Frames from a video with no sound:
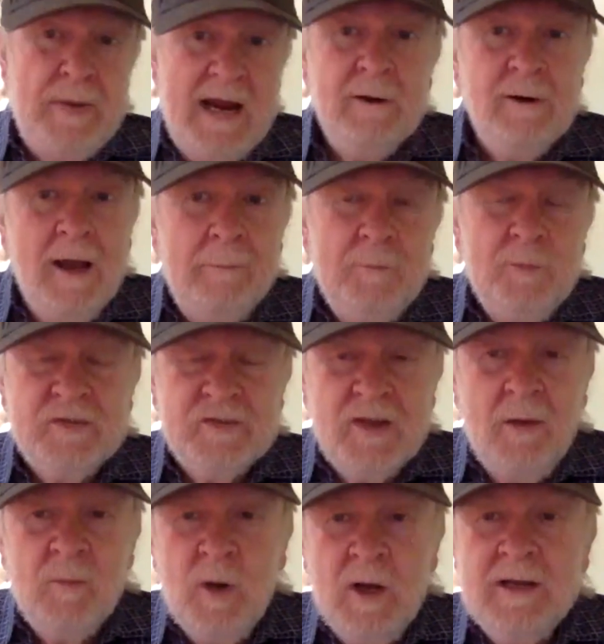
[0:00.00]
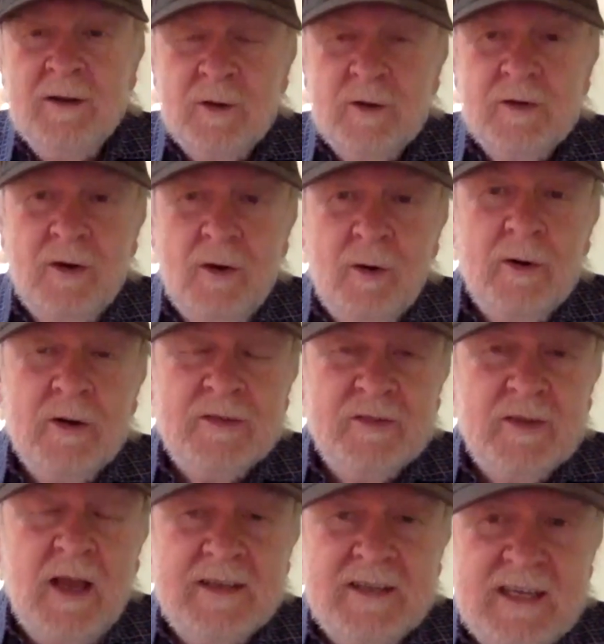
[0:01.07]
pair up with someone or, or
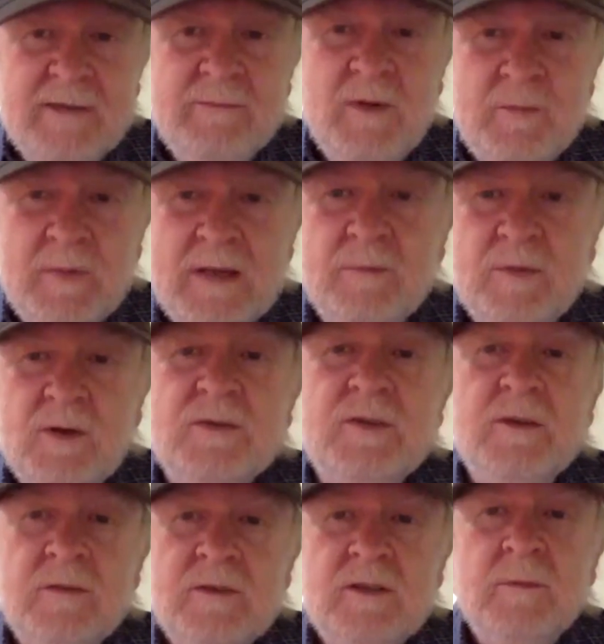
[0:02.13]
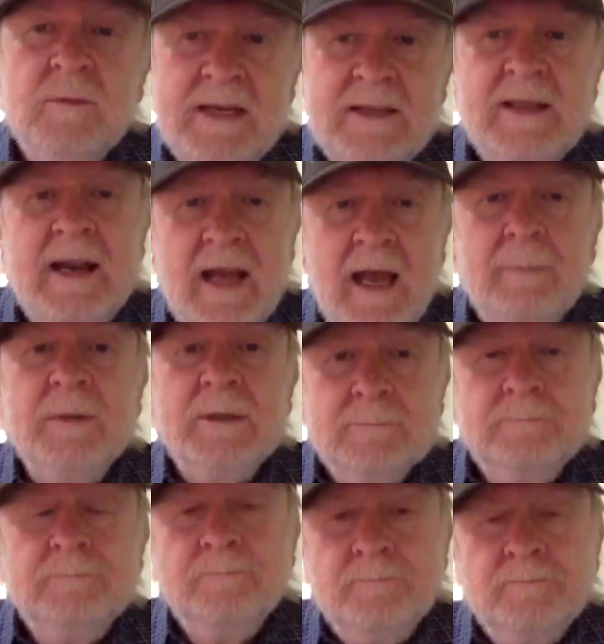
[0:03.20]
a team of people to, to make that happen
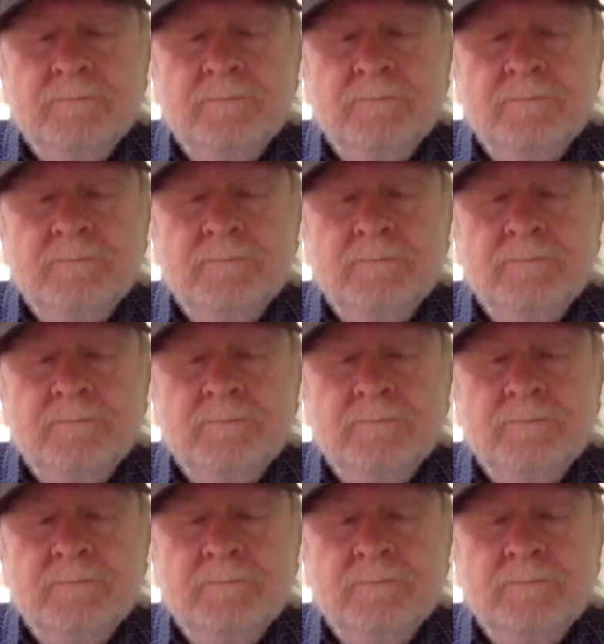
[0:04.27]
